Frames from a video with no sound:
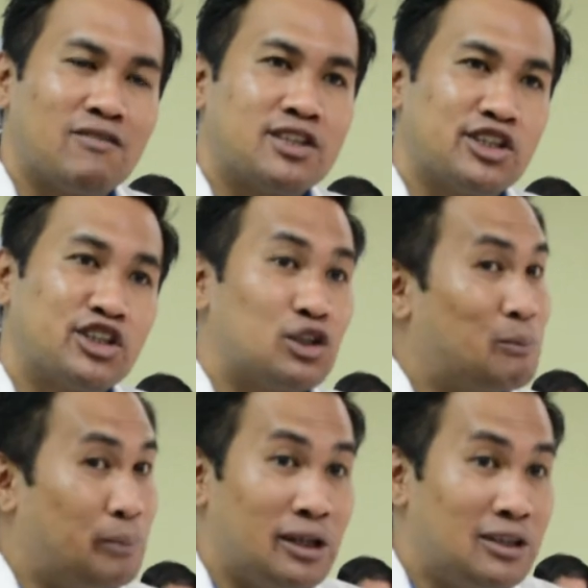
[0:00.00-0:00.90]
of a certain
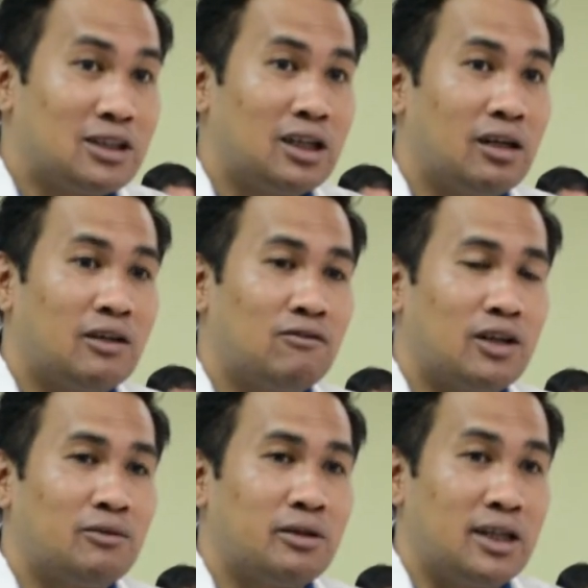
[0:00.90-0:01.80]
period of
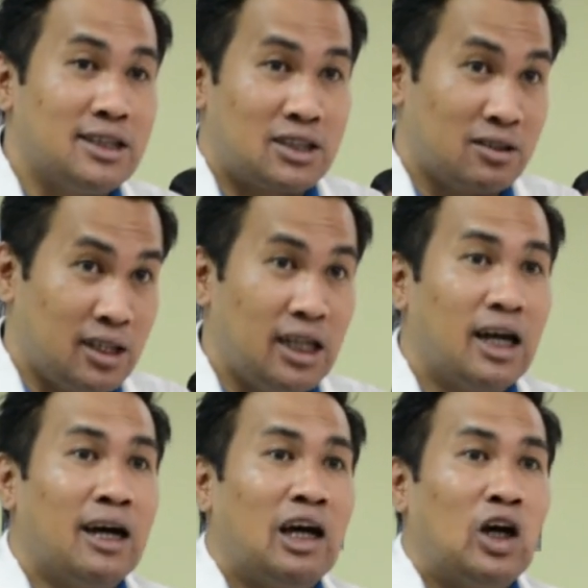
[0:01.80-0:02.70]
our history
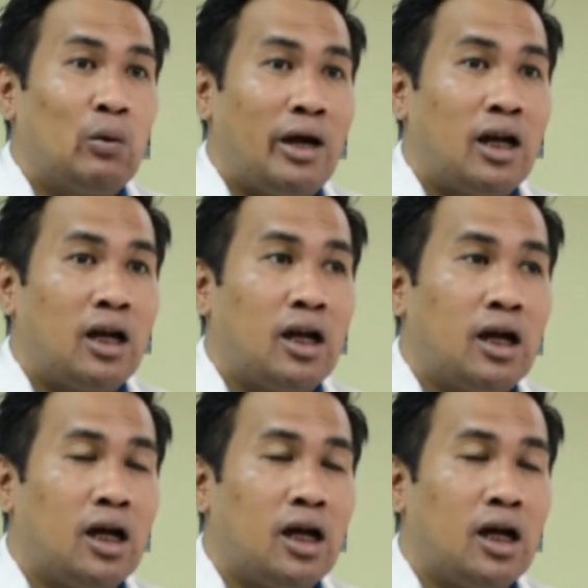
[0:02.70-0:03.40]
when